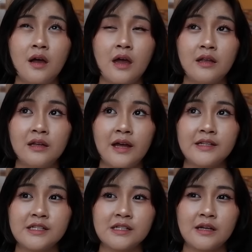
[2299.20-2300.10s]
and
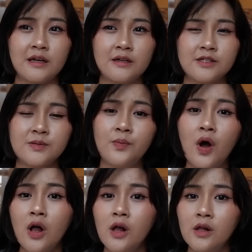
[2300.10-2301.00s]
like just like
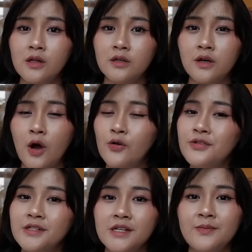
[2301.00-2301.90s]
small
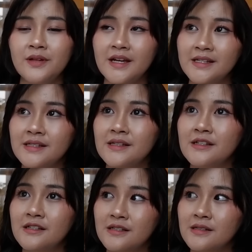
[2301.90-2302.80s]
cozy
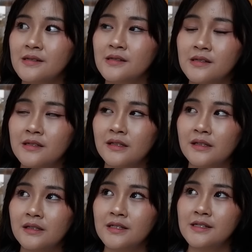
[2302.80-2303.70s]
places
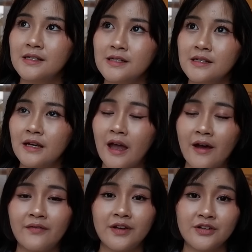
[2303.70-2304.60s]
this is a
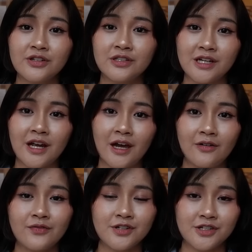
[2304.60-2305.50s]
cafe you should check
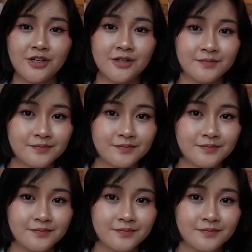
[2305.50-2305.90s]
out for sure